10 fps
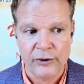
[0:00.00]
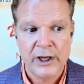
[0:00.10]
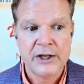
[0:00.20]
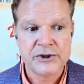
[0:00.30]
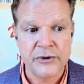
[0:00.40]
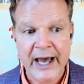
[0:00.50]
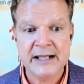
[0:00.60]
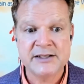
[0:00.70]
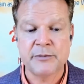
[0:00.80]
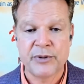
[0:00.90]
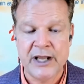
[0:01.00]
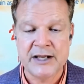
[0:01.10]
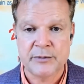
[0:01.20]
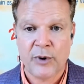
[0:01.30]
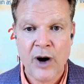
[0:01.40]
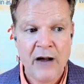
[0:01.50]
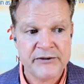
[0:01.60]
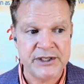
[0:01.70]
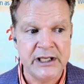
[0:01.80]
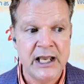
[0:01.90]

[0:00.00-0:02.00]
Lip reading: So that is the prophecy,